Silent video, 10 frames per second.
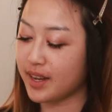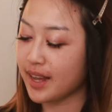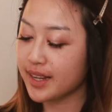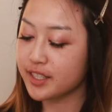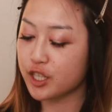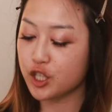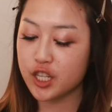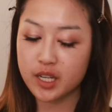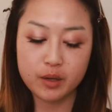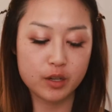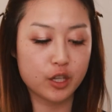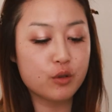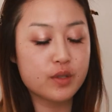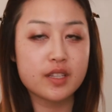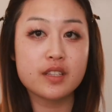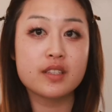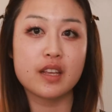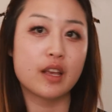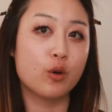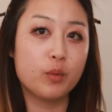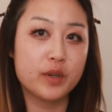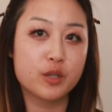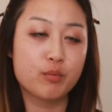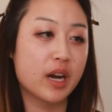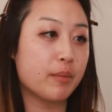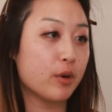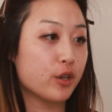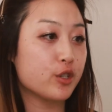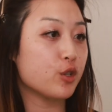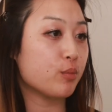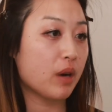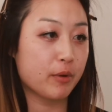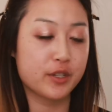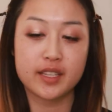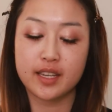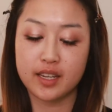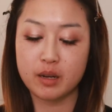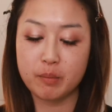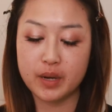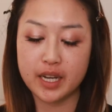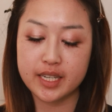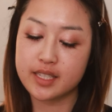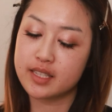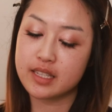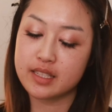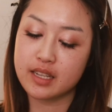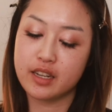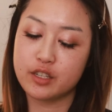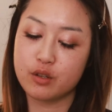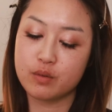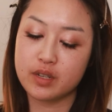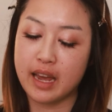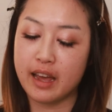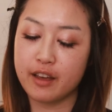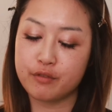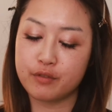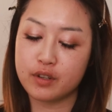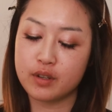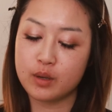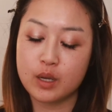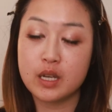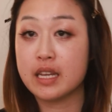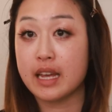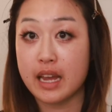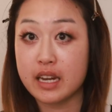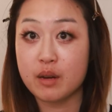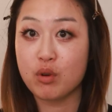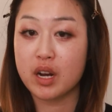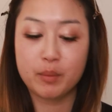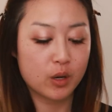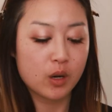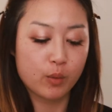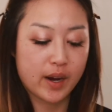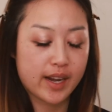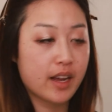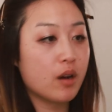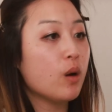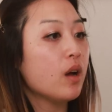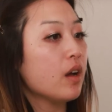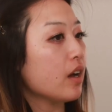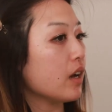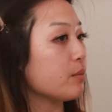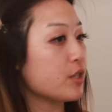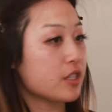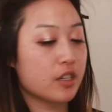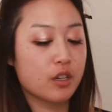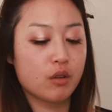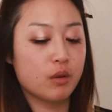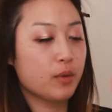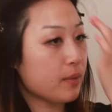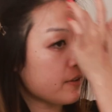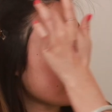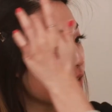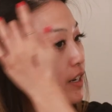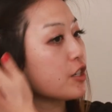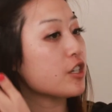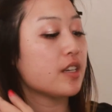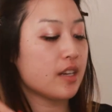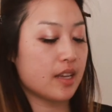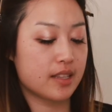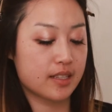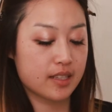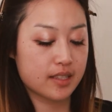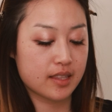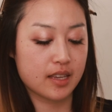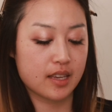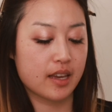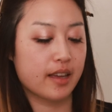next she uses a whole bunch of primer to prep her skin, but since I don't have any primer right now, I'm just gonna go in with my foundation, and this is the